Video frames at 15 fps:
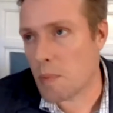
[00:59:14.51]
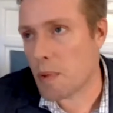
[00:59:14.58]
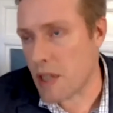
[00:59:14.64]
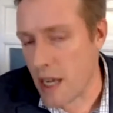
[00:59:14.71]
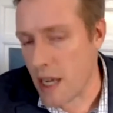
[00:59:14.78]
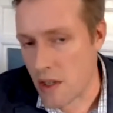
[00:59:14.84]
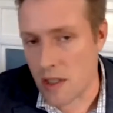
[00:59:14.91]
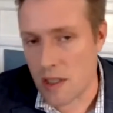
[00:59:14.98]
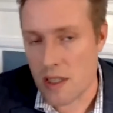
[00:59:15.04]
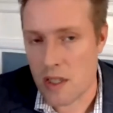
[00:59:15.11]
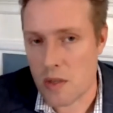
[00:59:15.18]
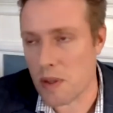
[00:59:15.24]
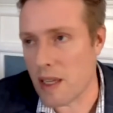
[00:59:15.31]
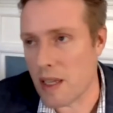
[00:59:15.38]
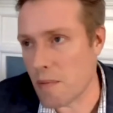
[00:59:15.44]
potentially
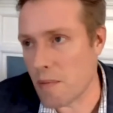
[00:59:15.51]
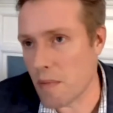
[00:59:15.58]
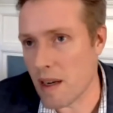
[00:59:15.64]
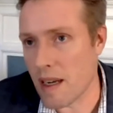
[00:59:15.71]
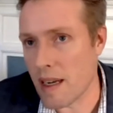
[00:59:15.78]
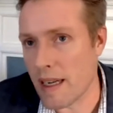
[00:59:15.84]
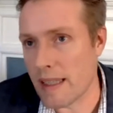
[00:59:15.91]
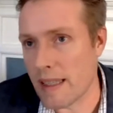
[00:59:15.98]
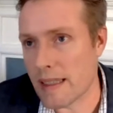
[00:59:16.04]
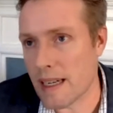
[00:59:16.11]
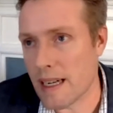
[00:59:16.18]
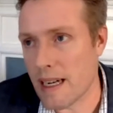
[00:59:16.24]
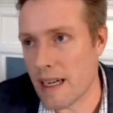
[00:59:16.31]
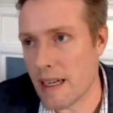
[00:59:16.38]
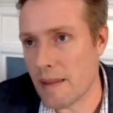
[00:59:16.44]
explained by
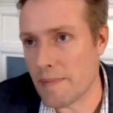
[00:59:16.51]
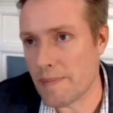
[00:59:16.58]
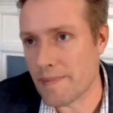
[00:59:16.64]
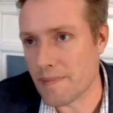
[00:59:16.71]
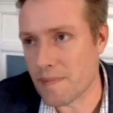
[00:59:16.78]
um,